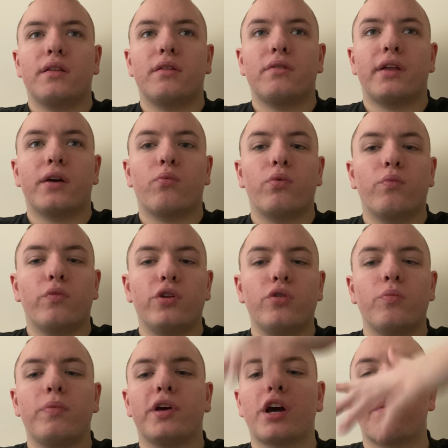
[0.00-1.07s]
Like when
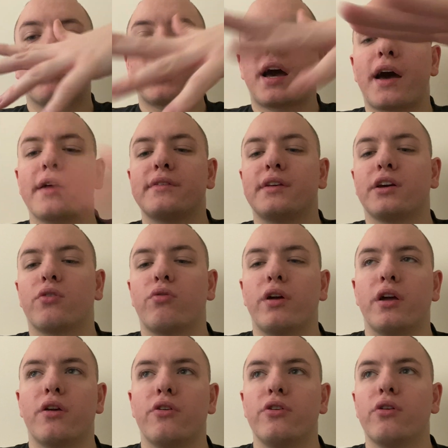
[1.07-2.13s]
you become a content
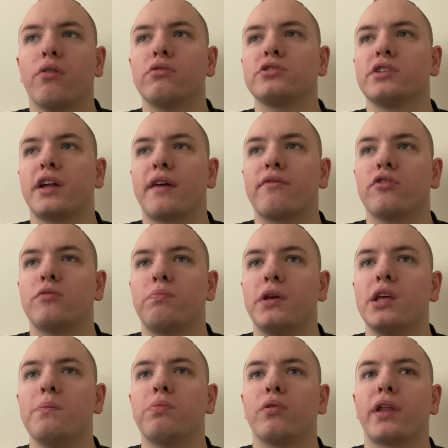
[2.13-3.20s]
creator, you're always going to have those
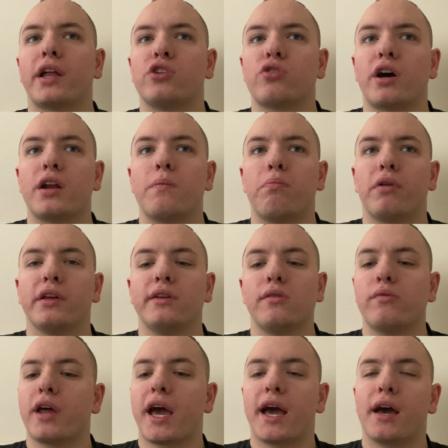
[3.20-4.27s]
people that try to bring
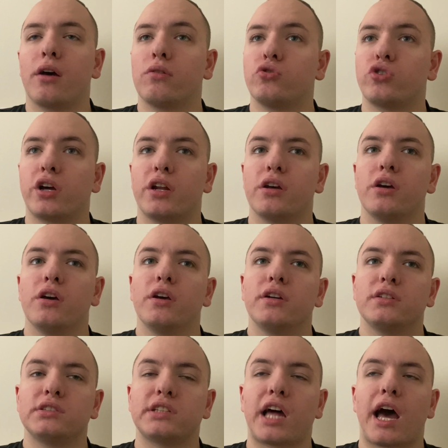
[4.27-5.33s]
you down, try to
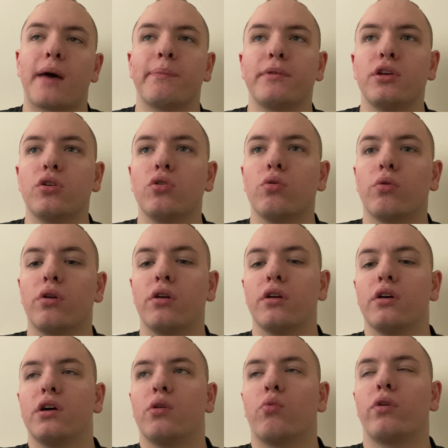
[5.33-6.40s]
stop you or
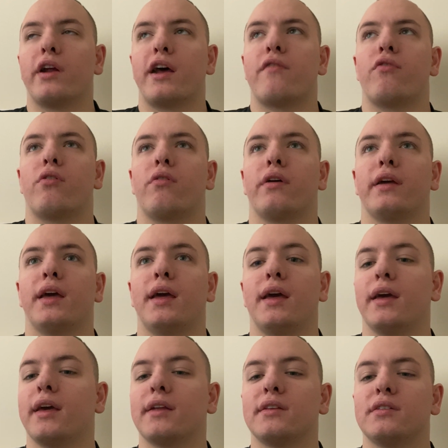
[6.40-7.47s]
whatever. Like,
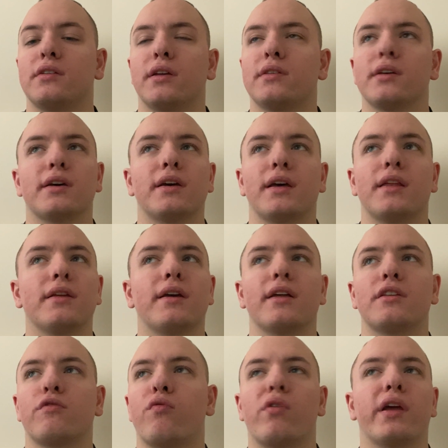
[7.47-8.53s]
it gets
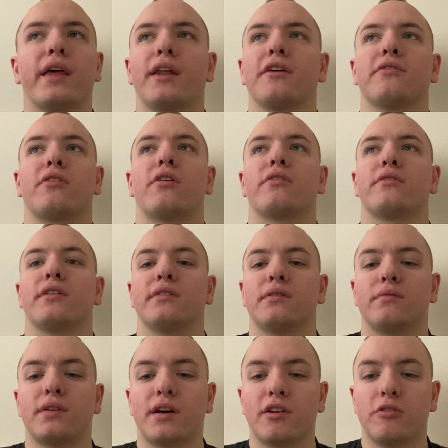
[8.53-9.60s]
freaking exhausting
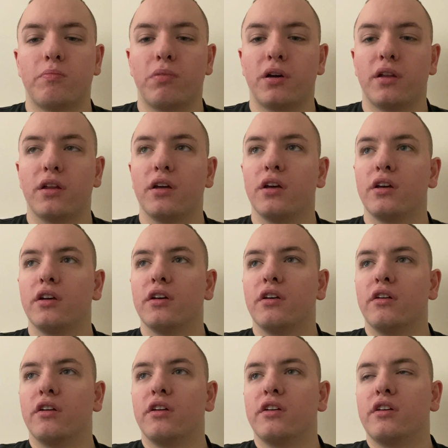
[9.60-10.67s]
sometimes.
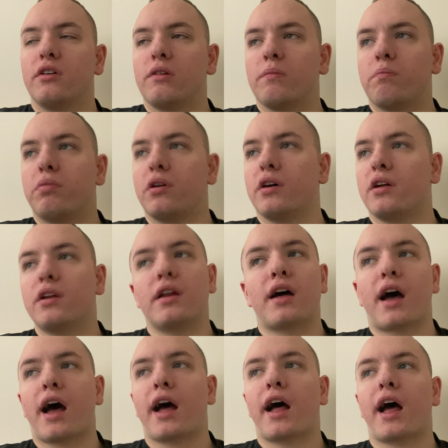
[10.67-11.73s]
But
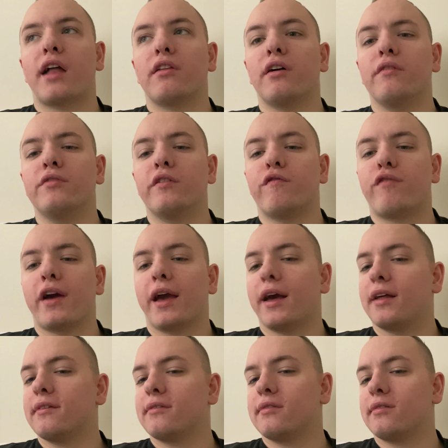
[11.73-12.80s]
I love the
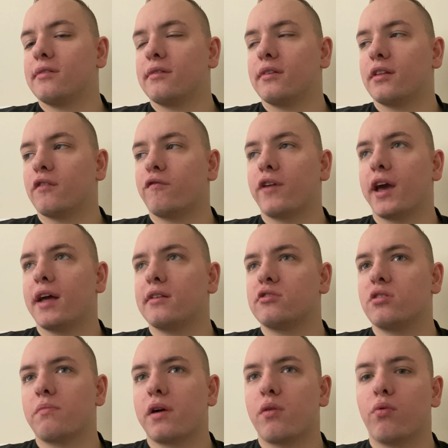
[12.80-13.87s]
fans. The fans
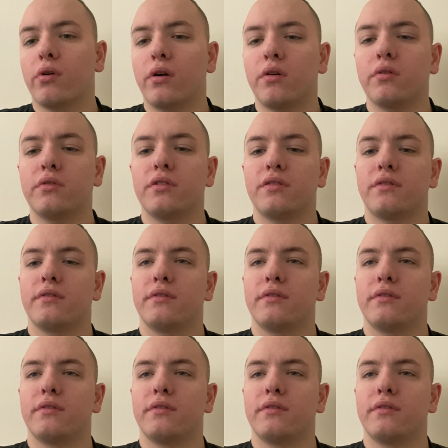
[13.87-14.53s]
are my world.